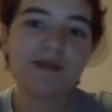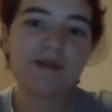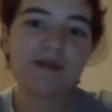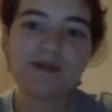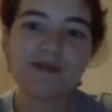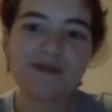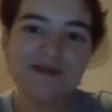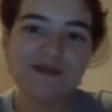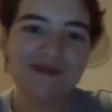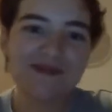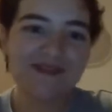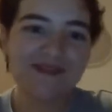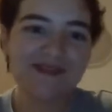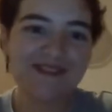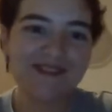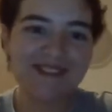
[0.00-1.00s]

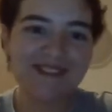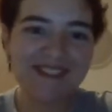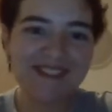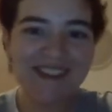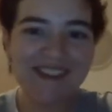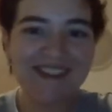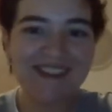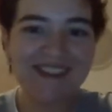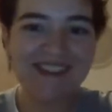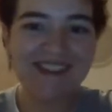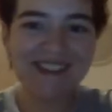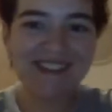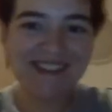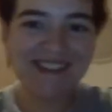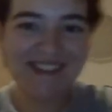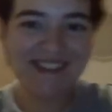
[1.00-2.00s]

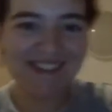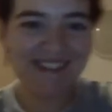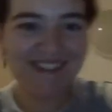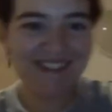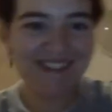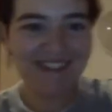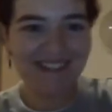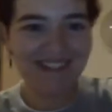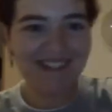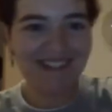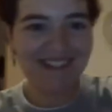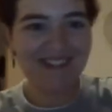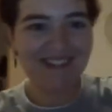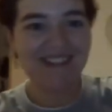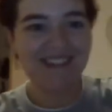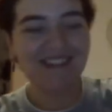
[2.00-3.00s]

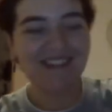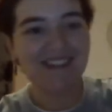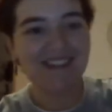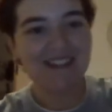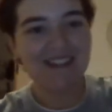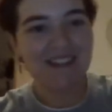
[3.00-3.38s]
No words are spoken by the person on screen.